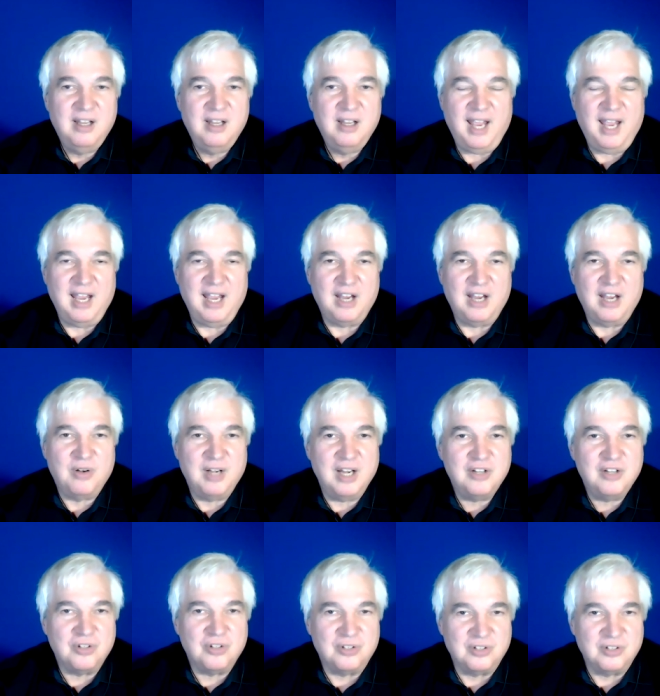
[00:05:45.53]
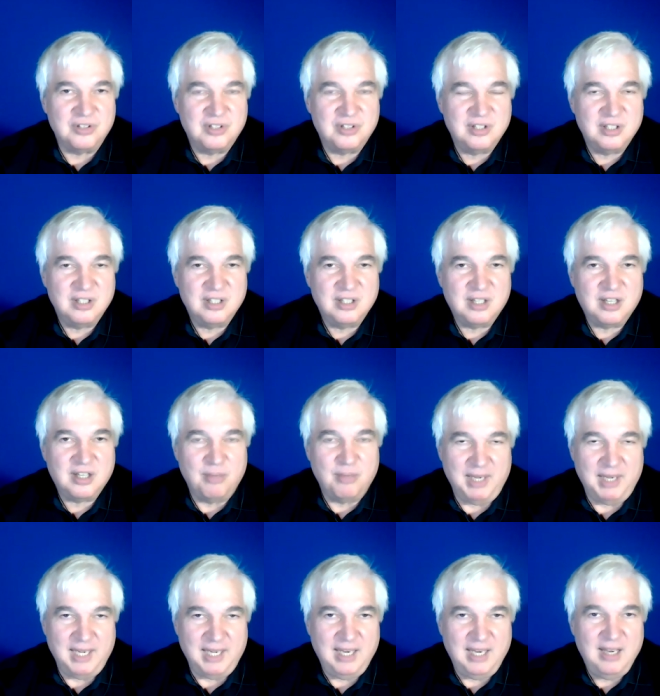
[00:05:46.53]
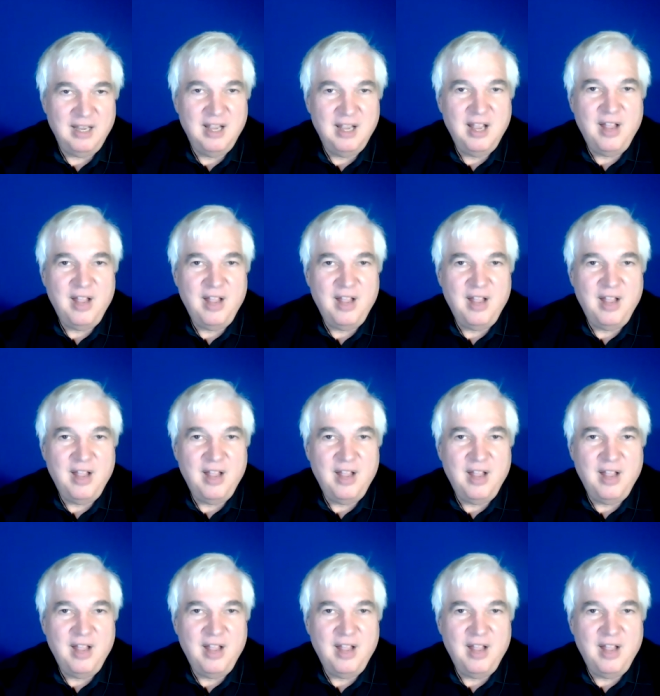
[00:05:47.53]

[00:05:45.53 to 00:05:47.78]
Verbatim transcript: a credentials committee